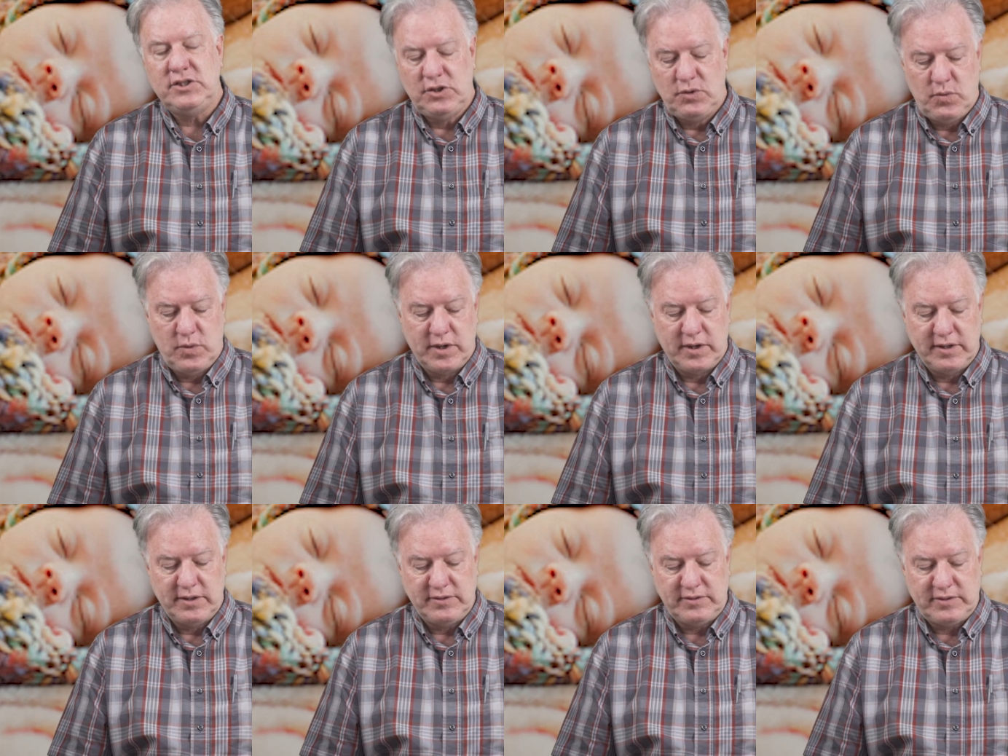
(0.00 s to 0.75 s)
to
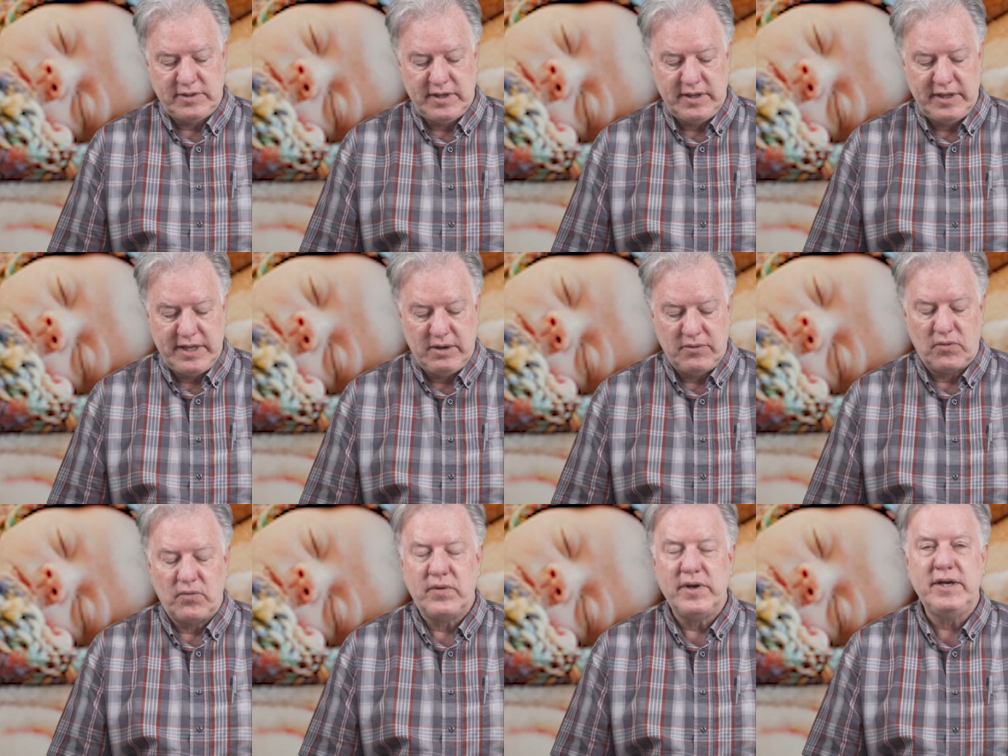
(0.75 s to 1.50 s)
words that
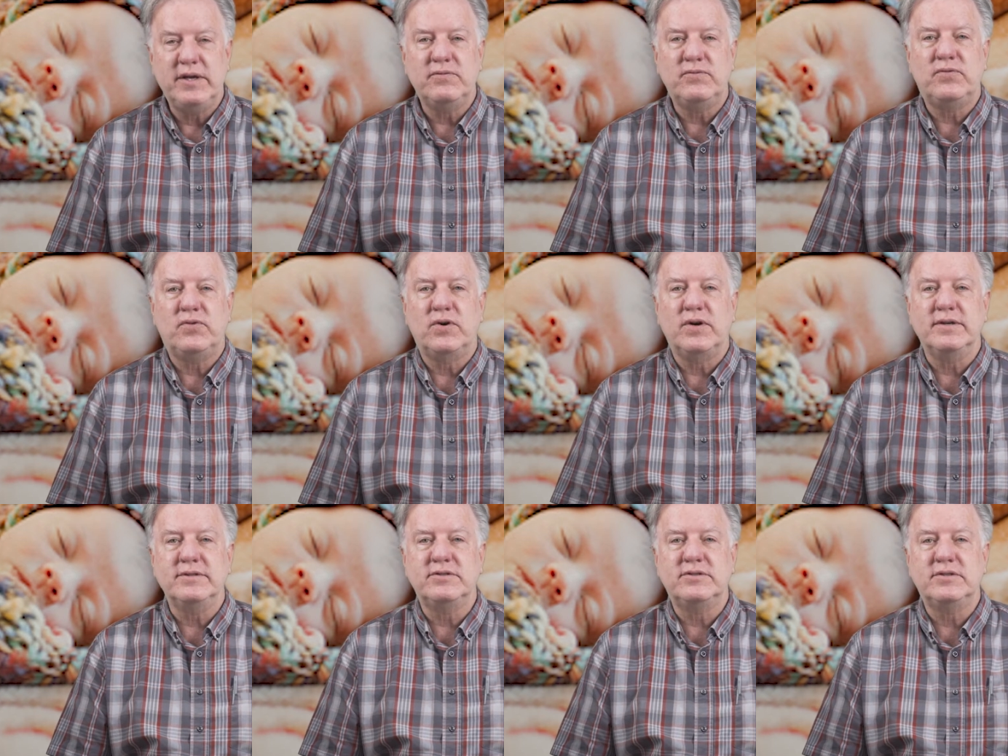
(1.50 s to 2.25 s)

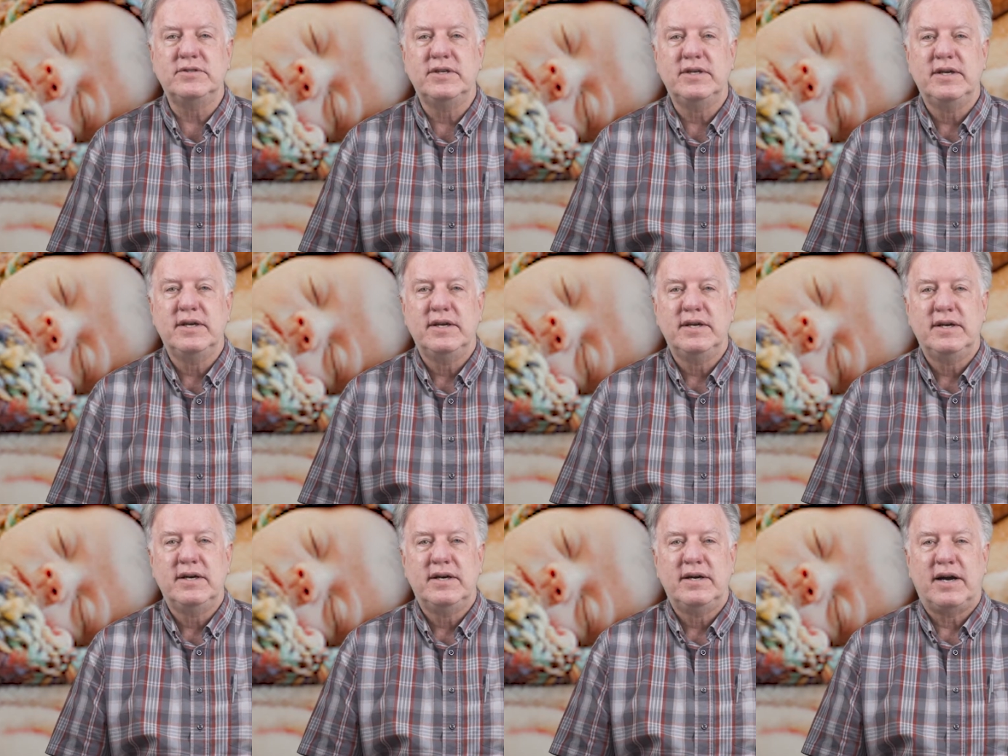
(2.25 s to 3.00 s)
reinforce
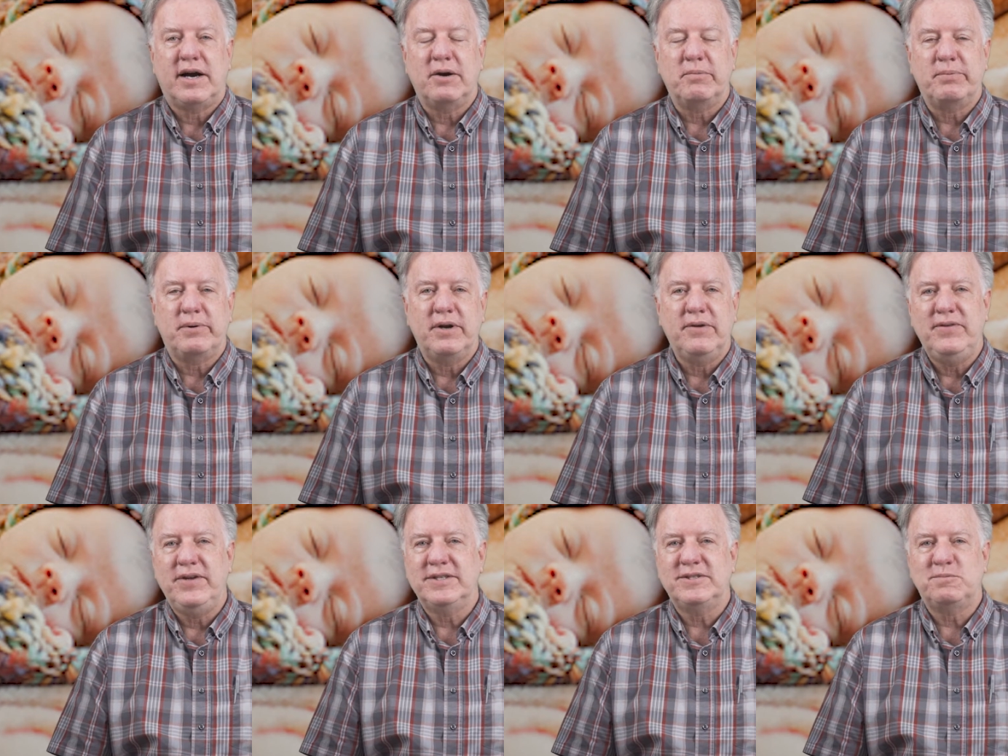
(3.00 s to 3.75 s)
our
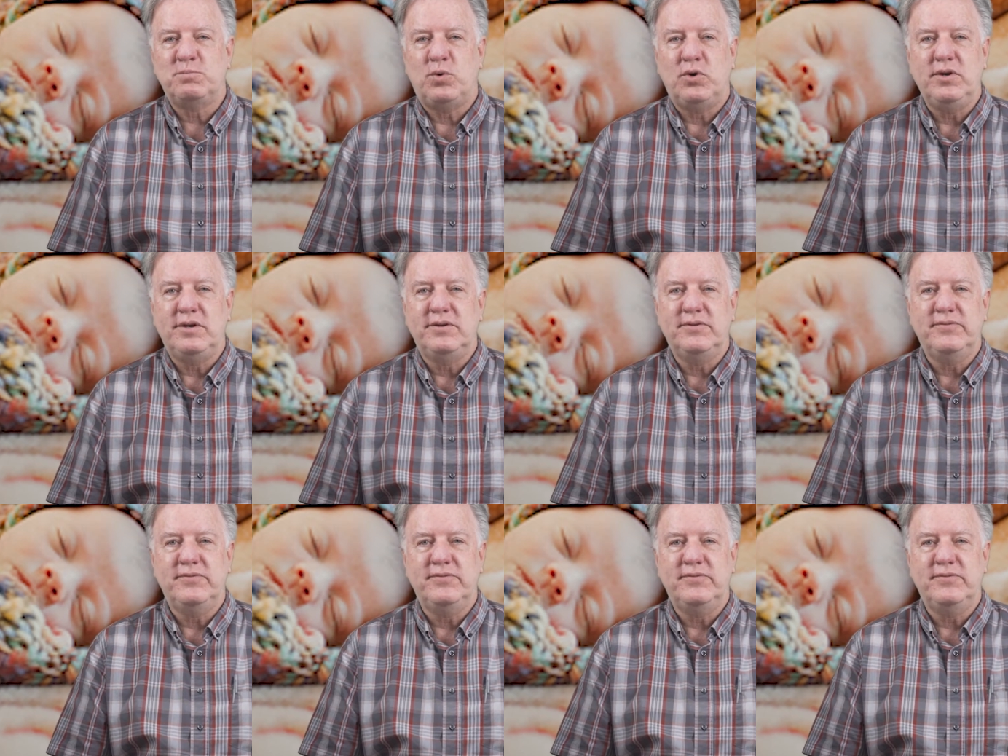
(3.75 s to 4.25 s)
previous point